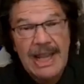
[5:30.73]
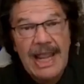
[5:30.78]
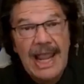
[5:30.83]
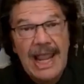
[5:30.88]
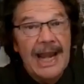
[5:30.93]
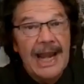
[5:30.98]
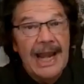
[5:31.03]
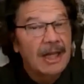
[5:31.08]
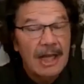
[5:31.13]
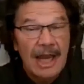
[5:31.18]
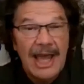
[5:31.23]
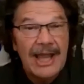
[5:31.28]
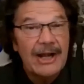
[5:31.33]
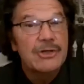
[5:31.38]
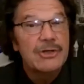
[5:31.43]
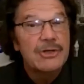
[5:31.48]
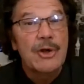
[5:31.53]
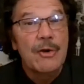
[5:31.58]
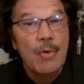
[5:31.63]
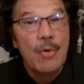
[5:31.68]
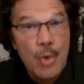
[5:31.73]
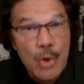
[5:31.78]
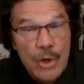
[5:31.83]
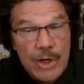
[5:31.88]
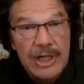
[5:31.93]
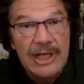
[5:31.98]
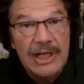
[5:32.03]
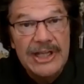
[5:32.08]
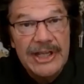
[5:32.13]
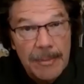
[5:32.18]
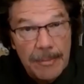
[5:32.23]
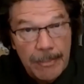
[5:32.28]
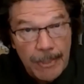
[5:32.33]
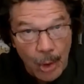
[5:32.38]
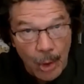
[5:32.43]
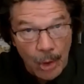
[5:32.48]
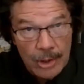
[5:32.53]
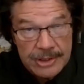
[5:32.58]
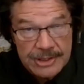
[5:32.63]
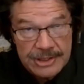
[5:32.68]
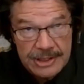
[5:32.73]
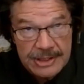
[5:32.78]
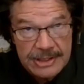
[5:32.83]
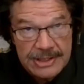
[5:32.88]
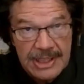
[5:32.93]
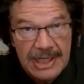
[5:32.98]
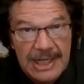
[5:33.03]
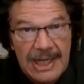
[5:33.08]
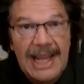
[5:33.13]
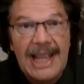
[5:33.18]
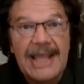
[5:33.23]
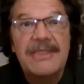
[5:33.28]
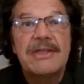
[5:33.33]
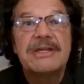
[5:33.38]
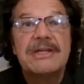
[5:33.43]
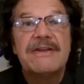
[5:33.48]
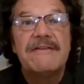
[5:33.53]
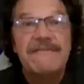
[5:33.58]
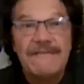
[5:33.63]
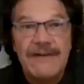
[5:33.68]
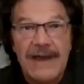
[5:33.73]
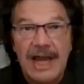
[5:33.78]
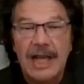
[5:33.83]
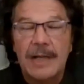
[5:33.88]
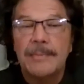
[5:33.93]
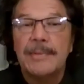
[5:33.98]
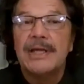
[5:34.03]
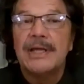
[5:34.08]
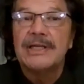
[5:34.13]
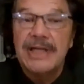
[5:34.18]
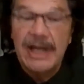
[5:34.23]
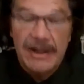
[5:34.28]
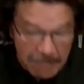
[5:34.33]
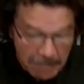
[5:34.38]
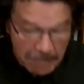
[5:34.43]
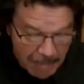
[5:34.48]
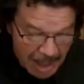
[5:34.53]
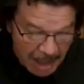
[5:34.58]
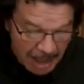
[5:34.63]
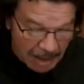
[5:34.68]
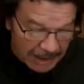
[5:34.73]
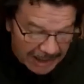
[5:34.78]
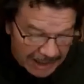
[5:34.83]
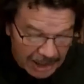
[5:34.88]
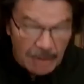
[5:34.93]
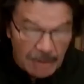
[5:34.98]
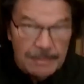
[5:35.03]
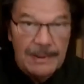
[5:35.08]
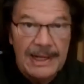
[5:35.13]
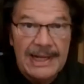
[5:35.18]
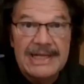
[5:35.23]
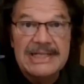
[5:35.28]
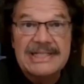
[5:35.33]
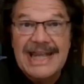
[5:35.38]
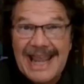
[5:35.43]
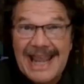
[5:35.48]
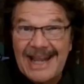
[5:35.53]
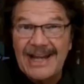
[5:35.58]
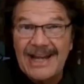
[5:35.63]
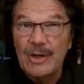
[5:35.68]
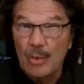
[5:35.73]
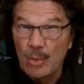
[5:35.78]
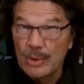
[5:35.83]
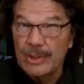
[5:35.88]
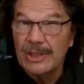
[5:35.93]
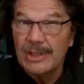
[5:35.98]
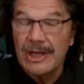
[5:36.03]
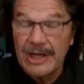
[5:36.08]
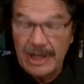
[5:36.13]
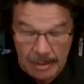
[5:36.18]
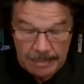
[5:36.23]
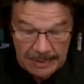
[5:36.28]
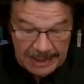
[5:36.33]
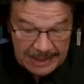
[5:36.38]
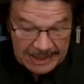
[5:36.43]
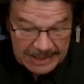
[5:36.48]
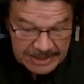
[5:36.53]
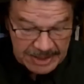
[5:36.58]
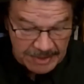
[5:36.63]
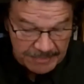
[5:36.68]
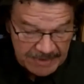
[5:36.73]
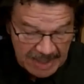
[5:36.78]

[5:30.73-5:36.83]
And gliders are really important in the development of model airplanes and in real airplanes.